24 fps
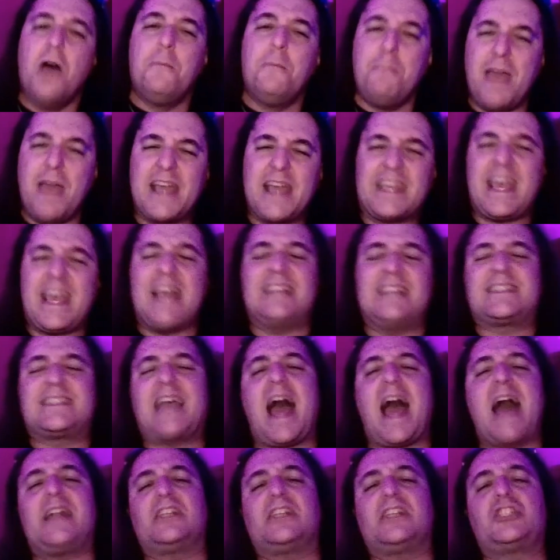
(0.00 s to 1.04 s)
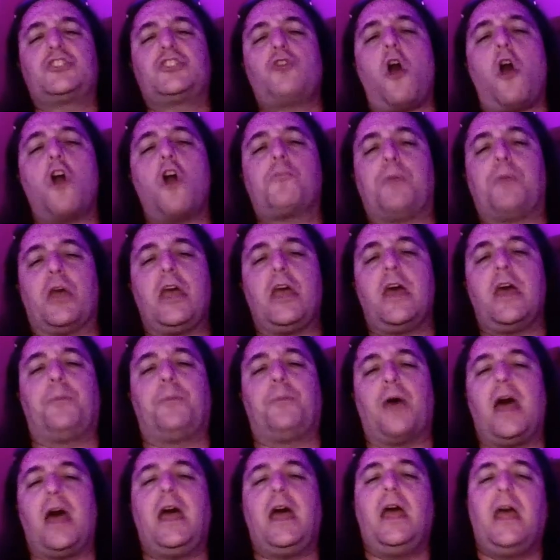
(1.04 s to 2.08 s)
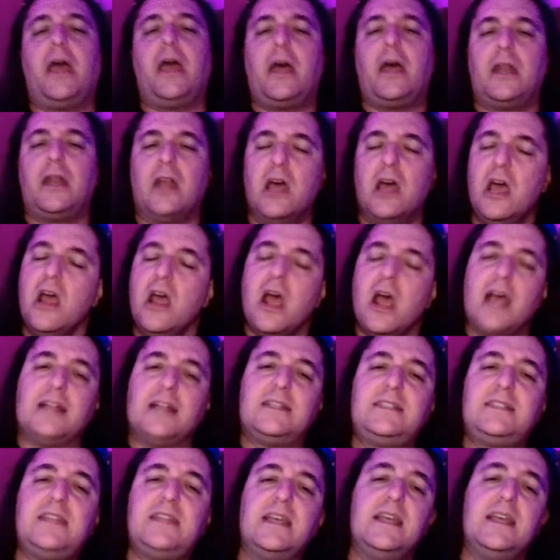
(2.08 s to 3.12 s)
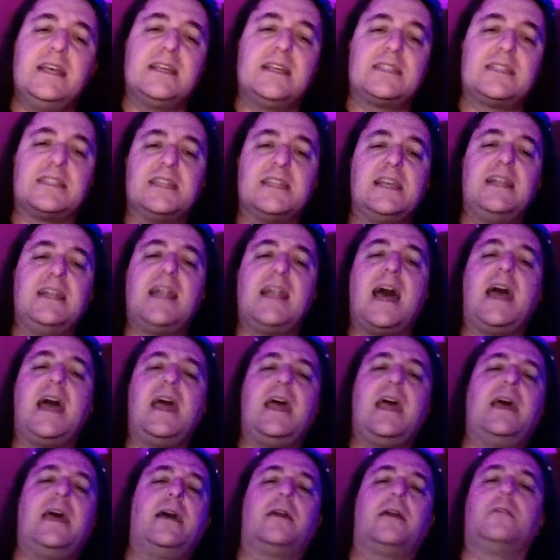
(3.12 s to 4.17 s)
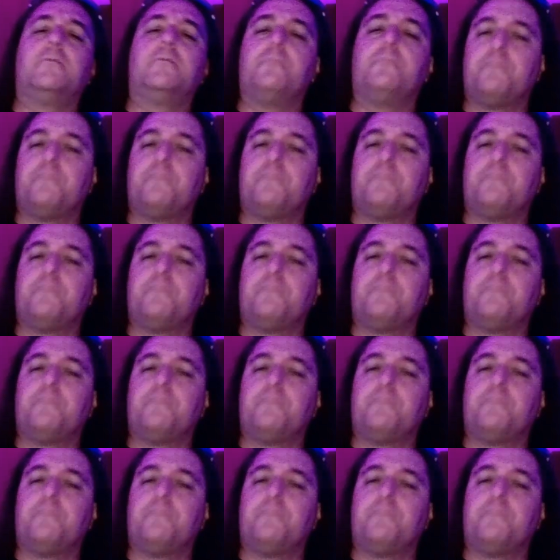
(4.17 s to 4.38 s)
Mickey's got a strong pimp hand at Disneyland.